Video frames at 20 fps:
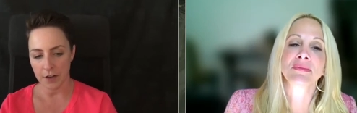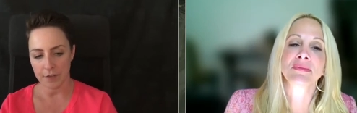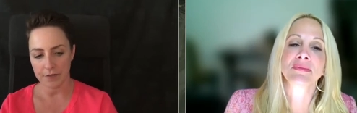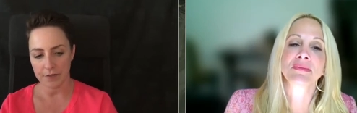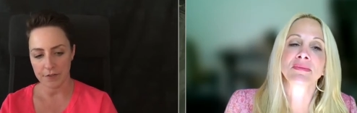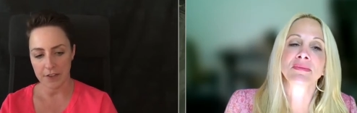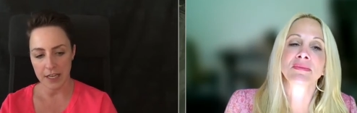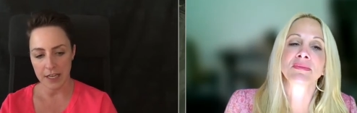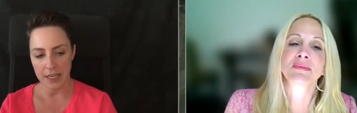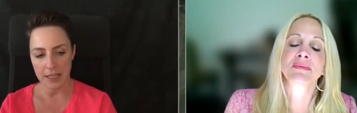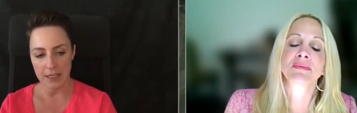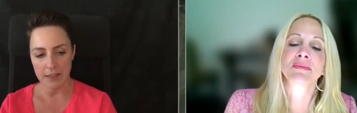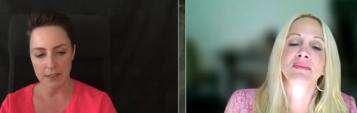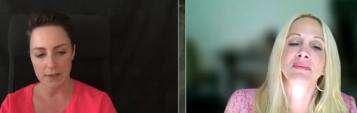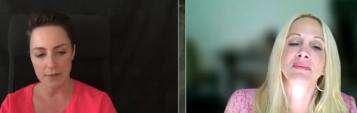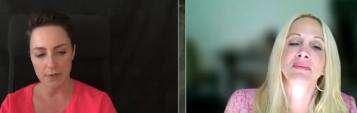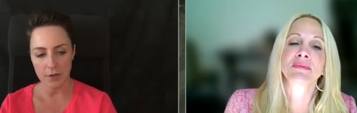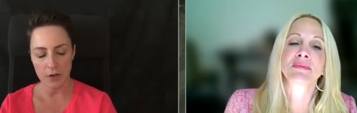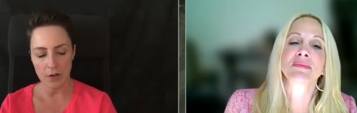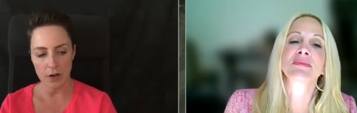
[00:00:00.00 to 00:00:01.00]

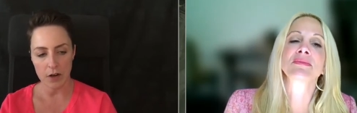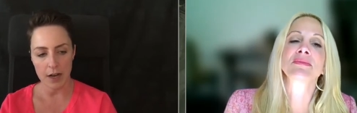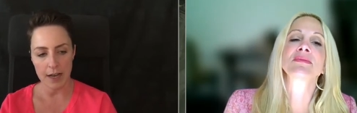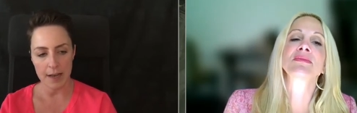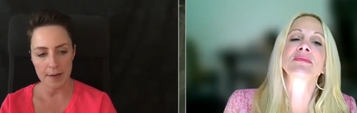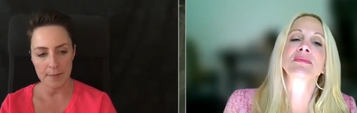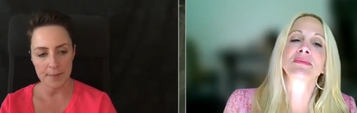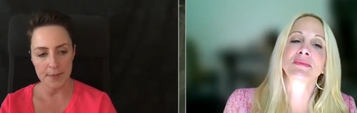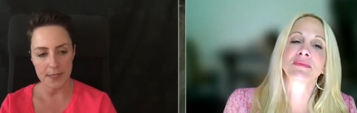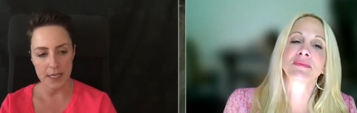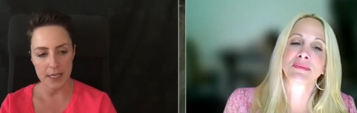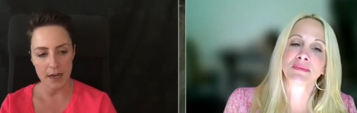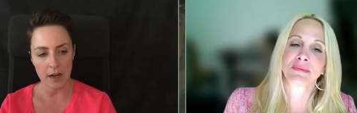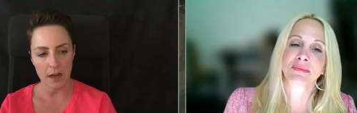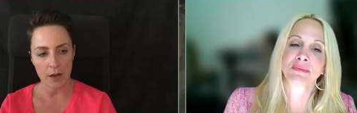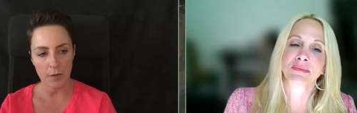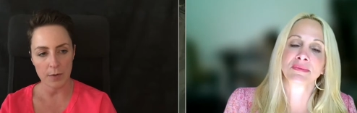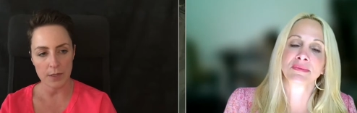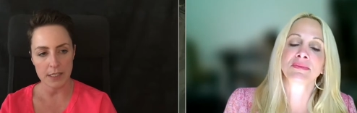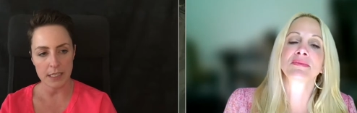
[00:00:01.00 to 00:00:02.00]
Speaker 1: things, of crimes. And
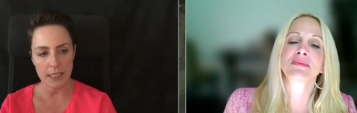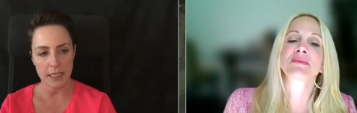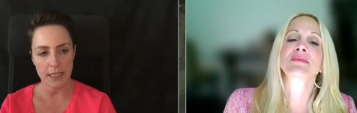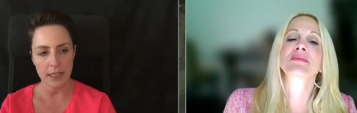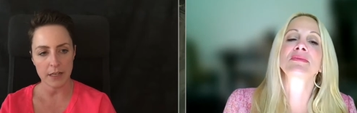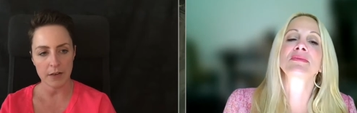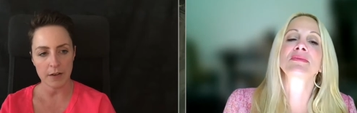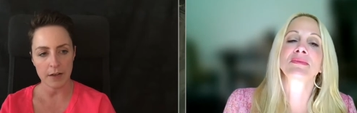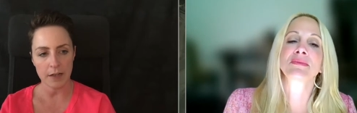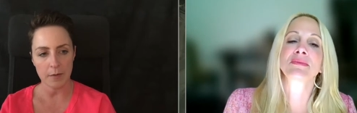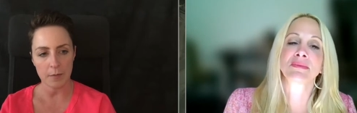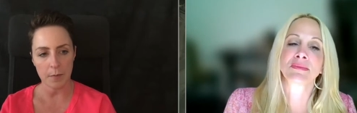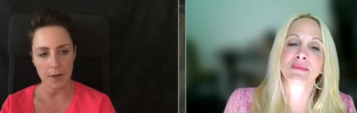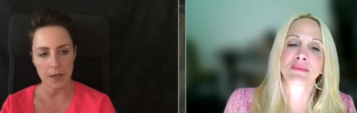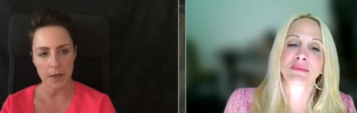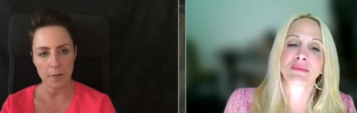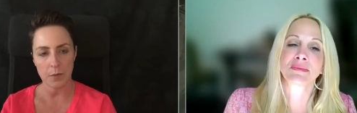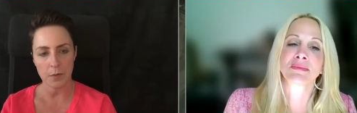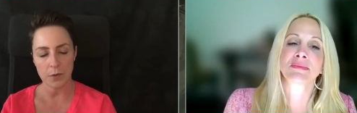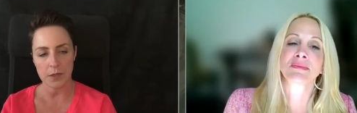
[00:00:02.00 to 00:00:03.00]
I was hearing
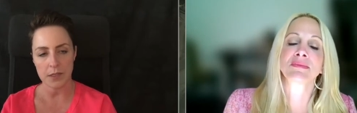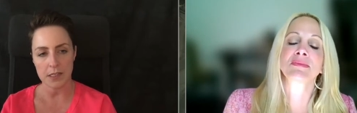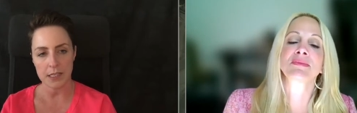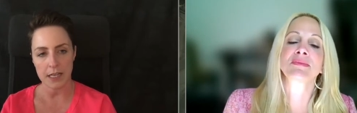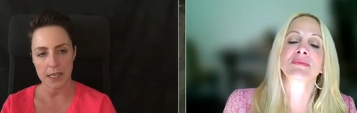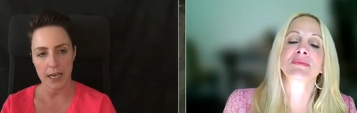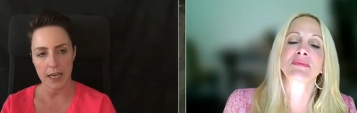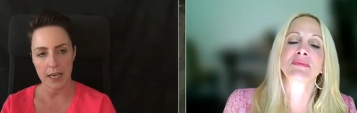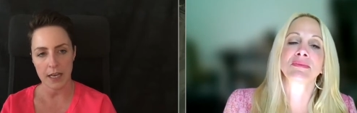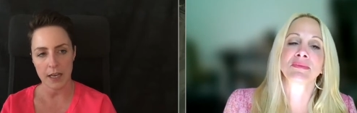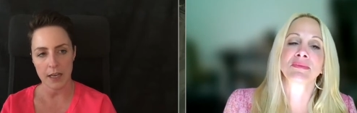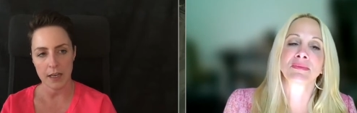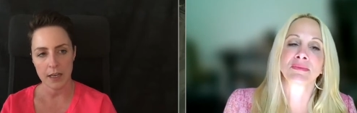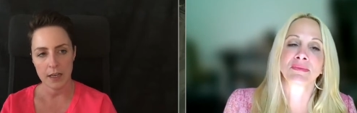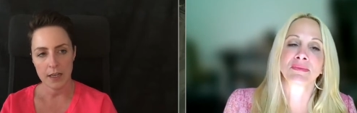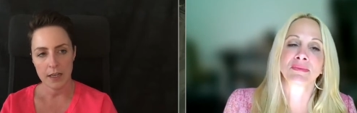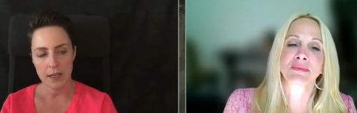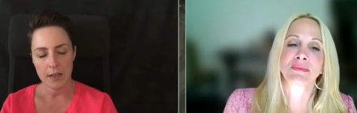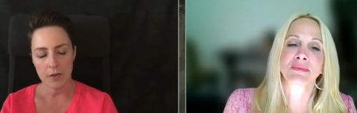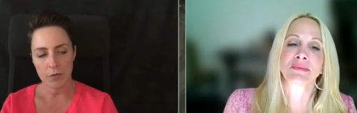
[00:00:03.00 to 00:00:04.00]
people say
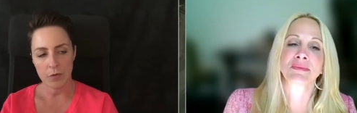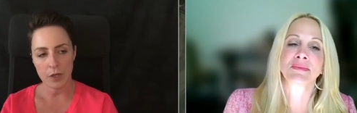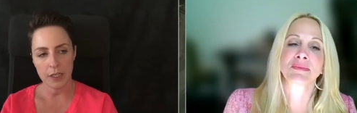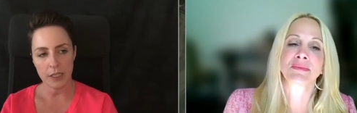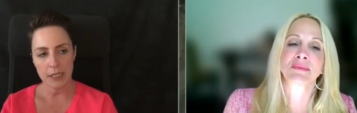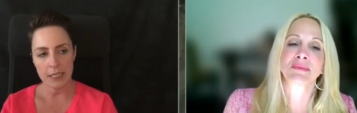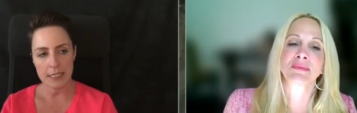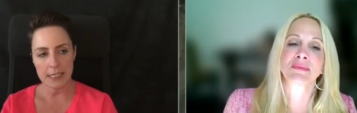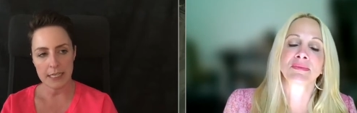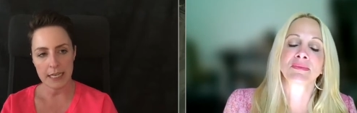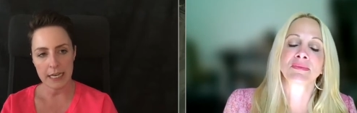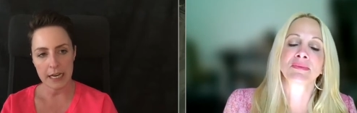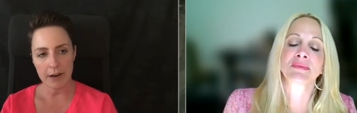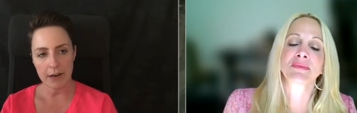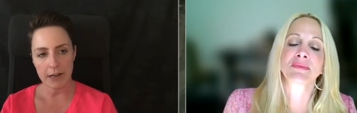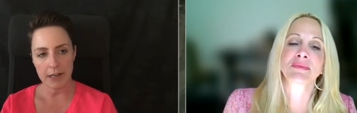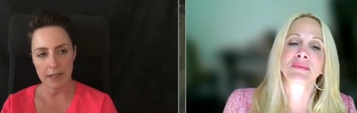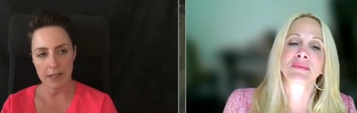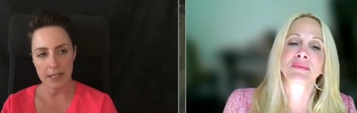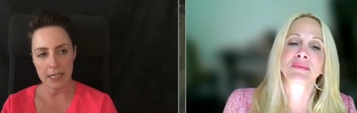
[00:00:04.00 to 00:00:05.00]
really
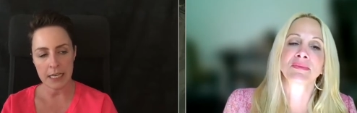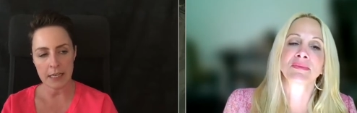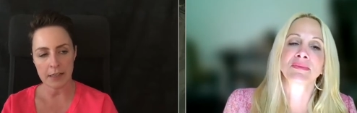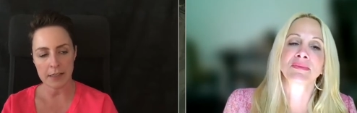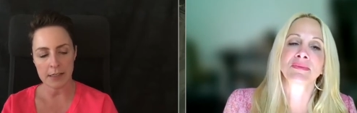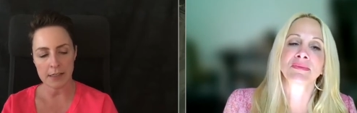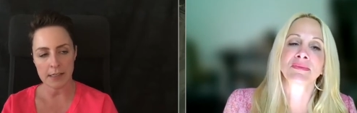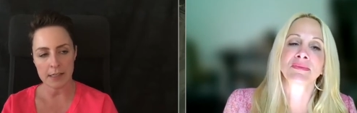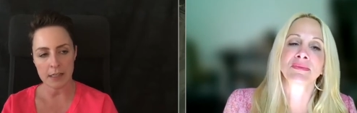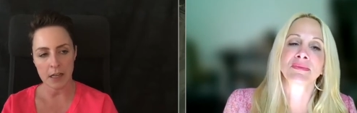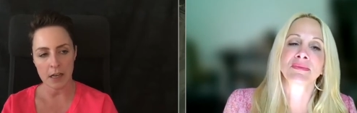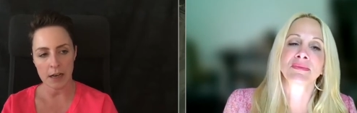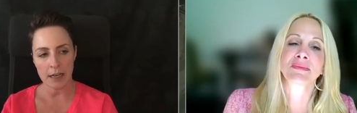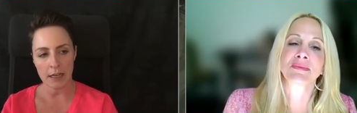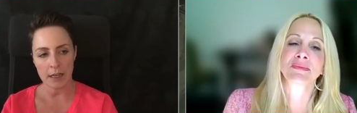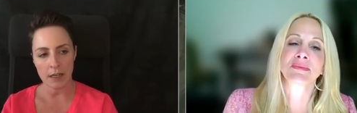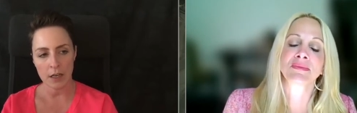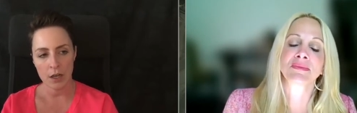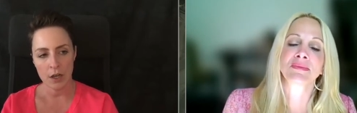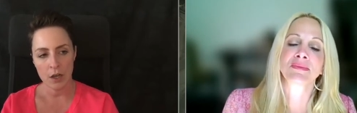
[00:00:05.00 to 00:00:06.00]
scary things
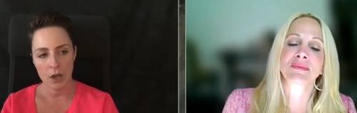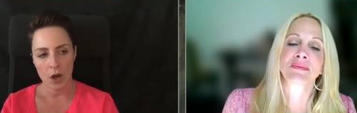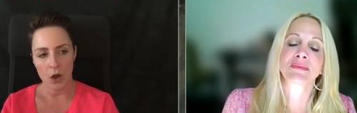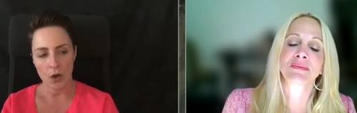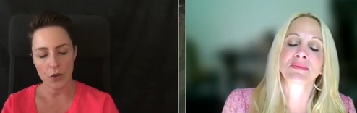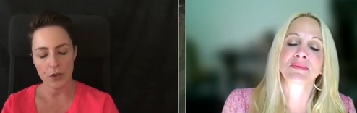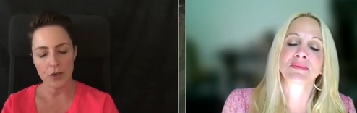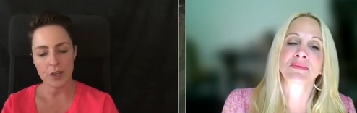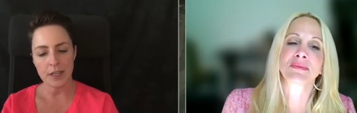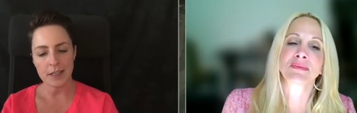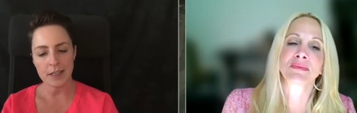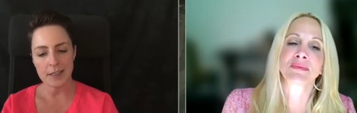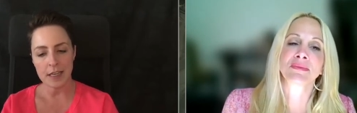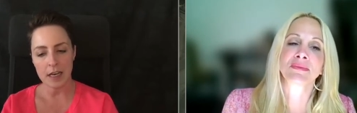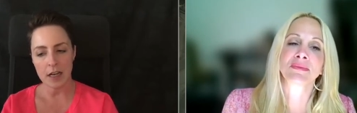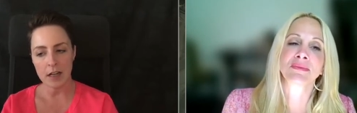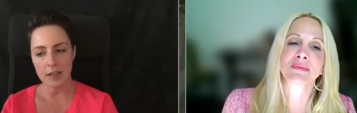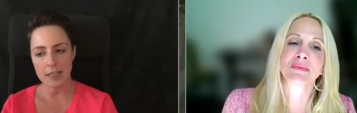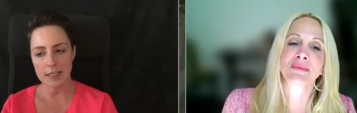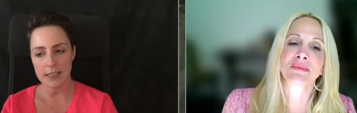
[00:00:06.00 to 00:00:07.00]
like, oh, you can
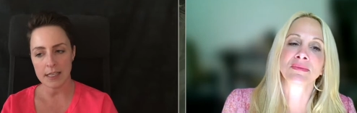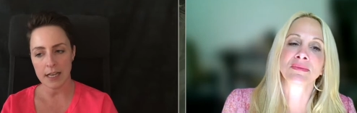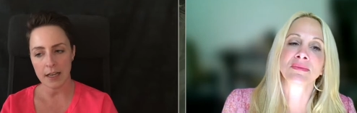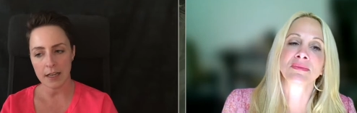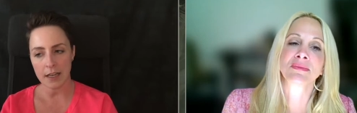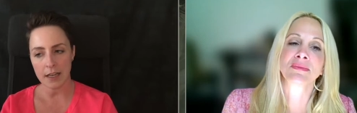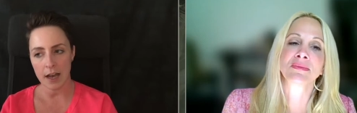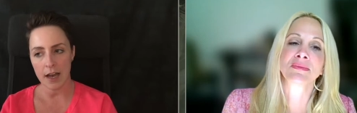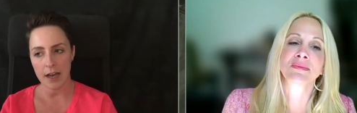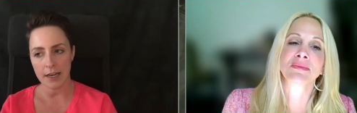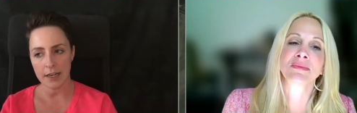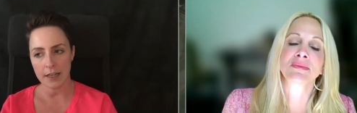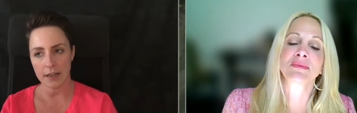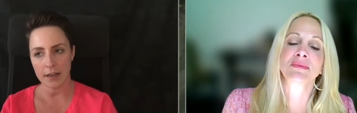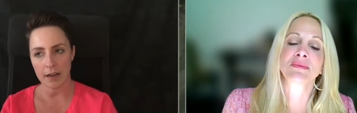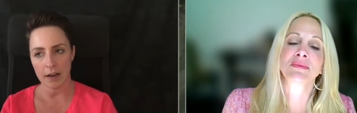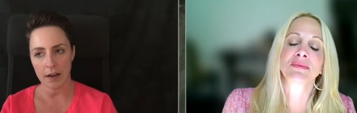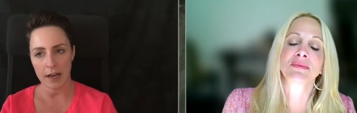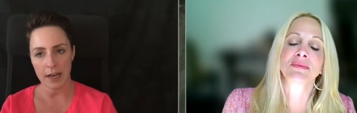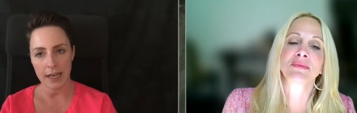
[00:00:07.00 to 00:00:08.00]
tell he's that kind of
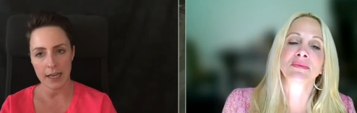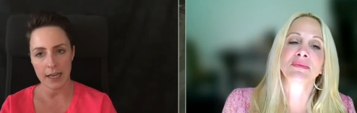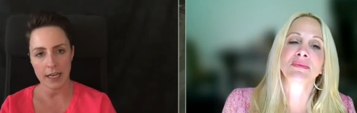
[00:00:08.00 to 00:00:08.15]
guy.